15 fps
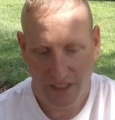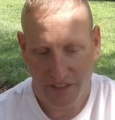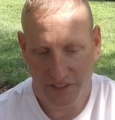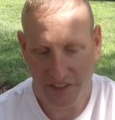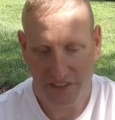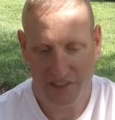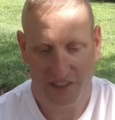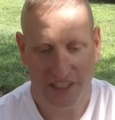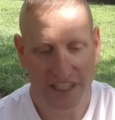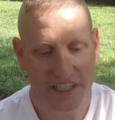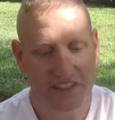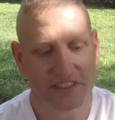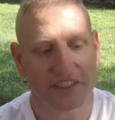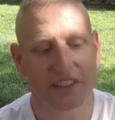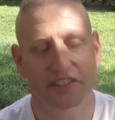These
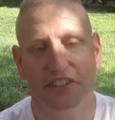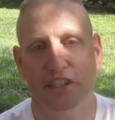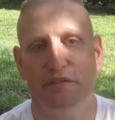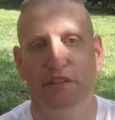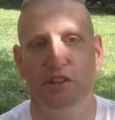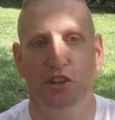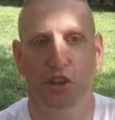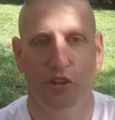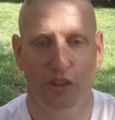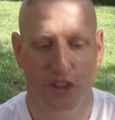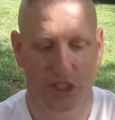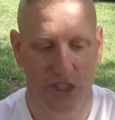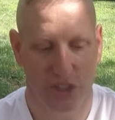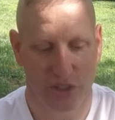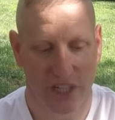laces, even though they're
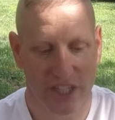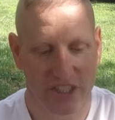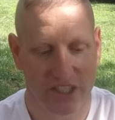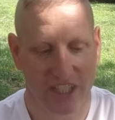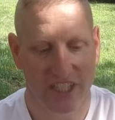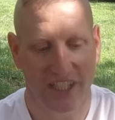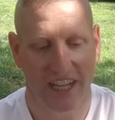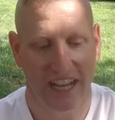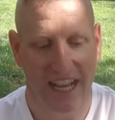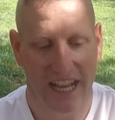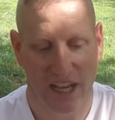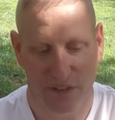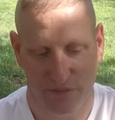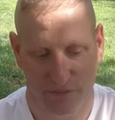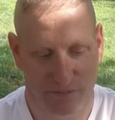stretchy and I
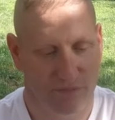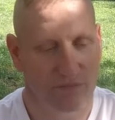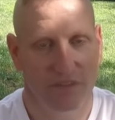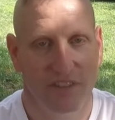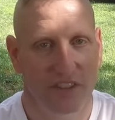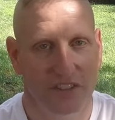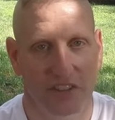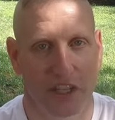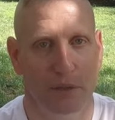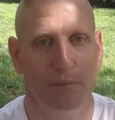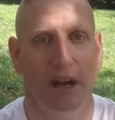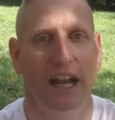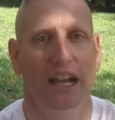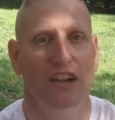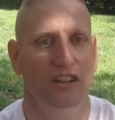have 10
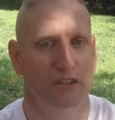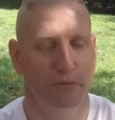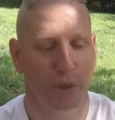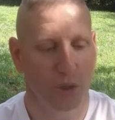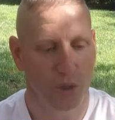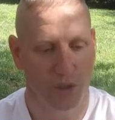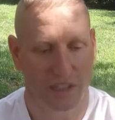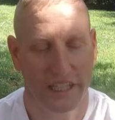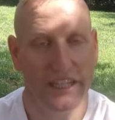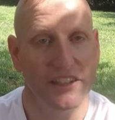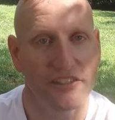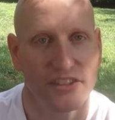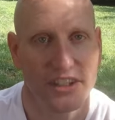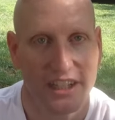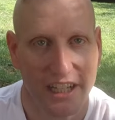miles more
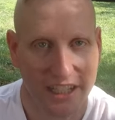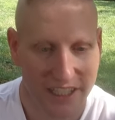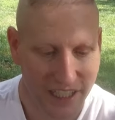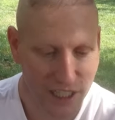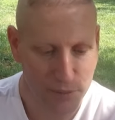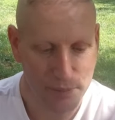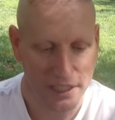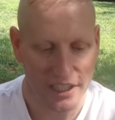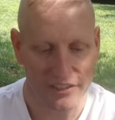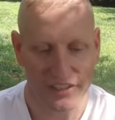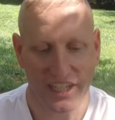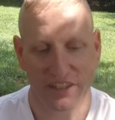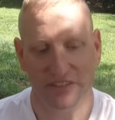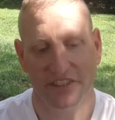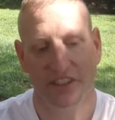lace than I need because
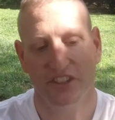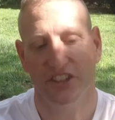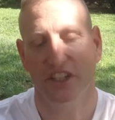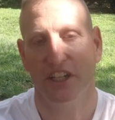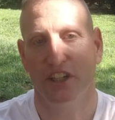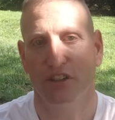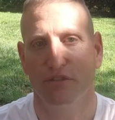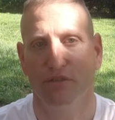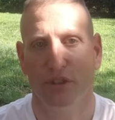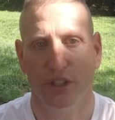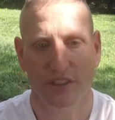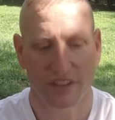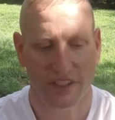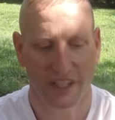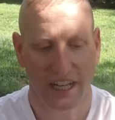I have such a narrow
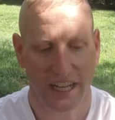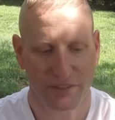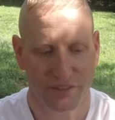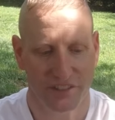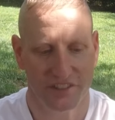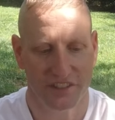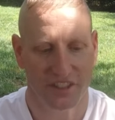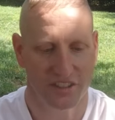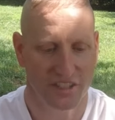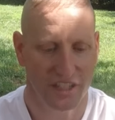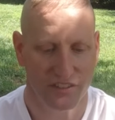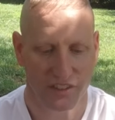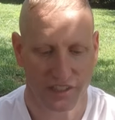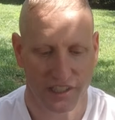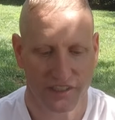foot that I have to cinch
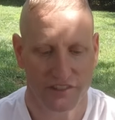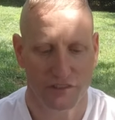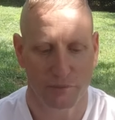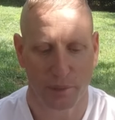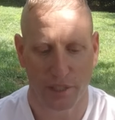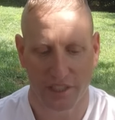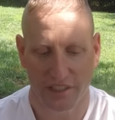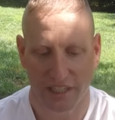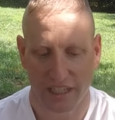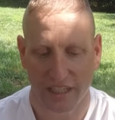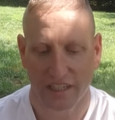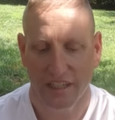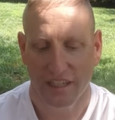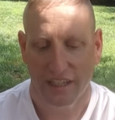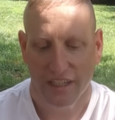down the laces pretty tight,
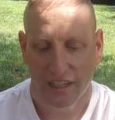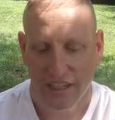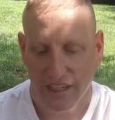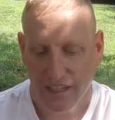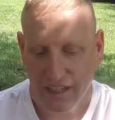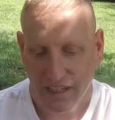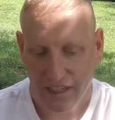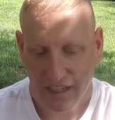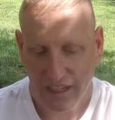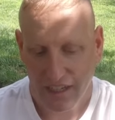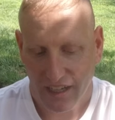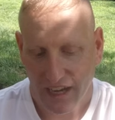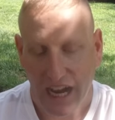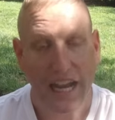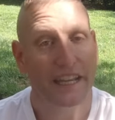
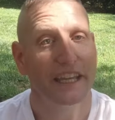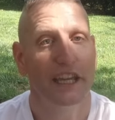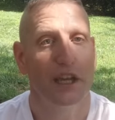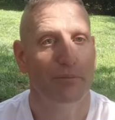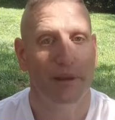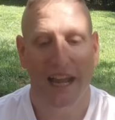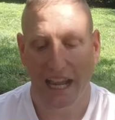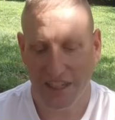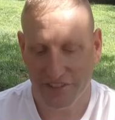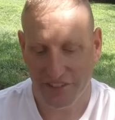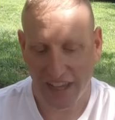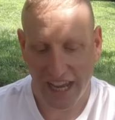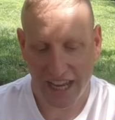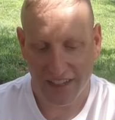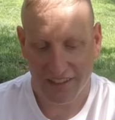I can get past
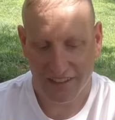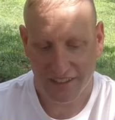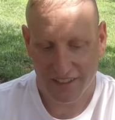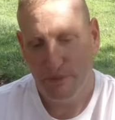that.